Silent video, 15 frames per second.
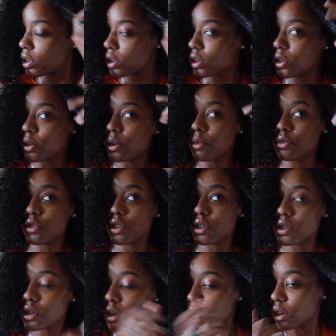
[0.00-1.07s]
So I'm
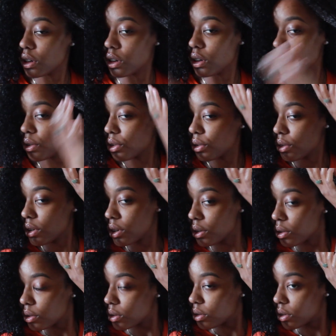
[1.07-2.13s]
just gonna go through